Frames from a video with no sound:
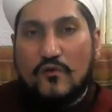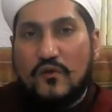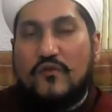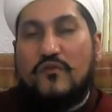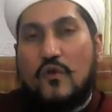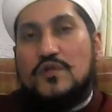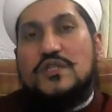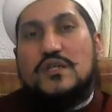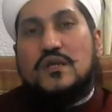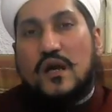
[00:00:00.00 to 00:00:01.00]
For
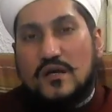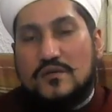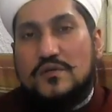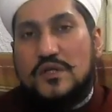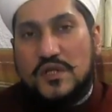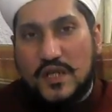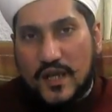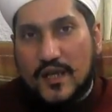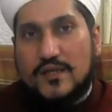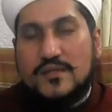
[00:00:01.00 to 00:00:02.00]
1400
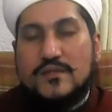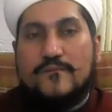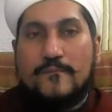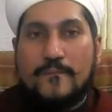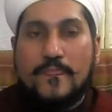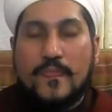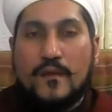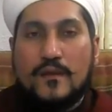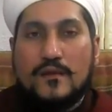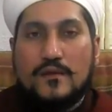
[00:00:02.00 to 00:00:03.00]
years,
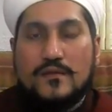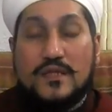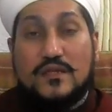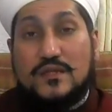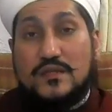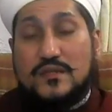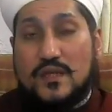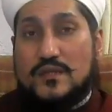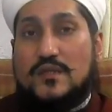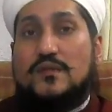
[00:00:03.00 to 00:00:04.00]
since
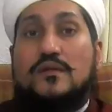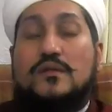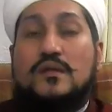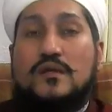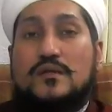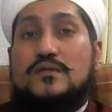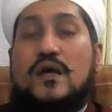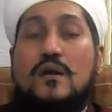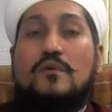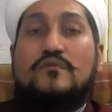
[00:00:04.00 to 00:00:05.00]
certainly the
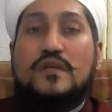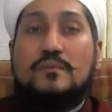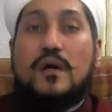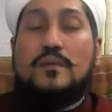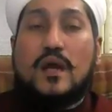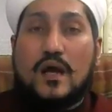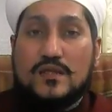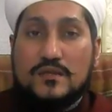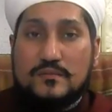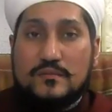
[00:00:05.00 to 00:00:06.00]
time of Imam
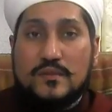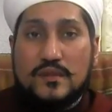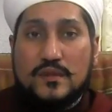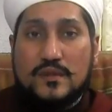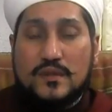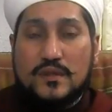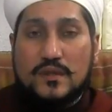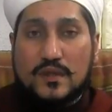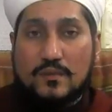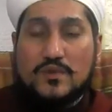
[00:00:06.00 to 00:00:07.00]
Azam,
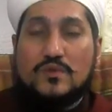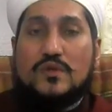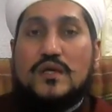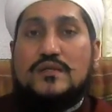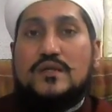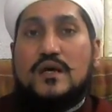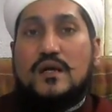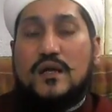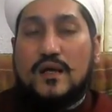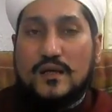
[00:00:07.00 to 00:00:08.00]
Rahmatullahi
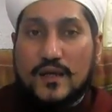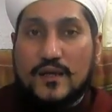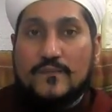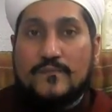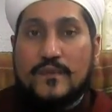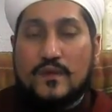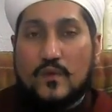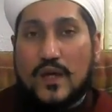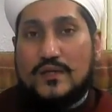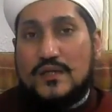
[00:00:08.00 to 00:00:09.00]
Ta'ala alayh,
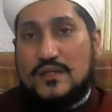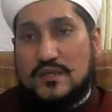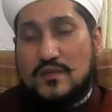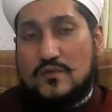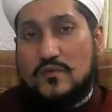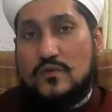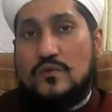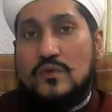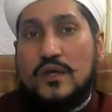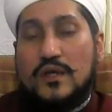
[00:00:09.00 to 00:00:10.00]
where this
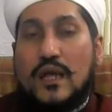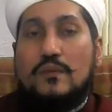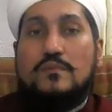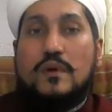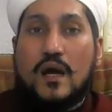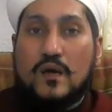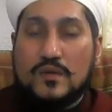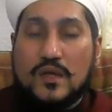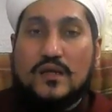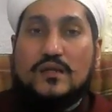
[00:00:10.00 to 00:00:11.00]
rule came
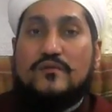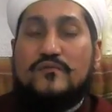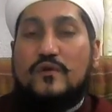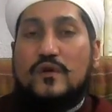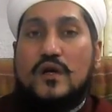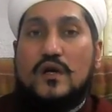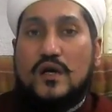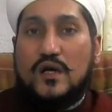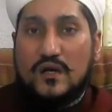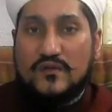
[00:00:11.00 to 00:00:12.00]
about and the
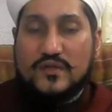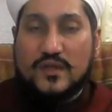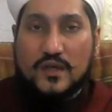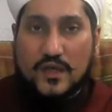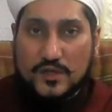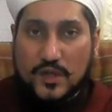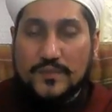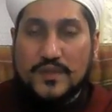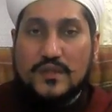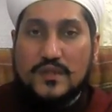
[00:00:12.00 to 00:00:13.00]
Fuqaha after
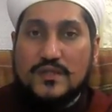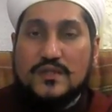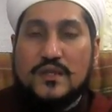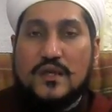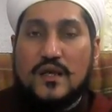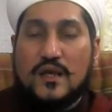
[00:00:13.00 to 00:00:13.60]
adopted this.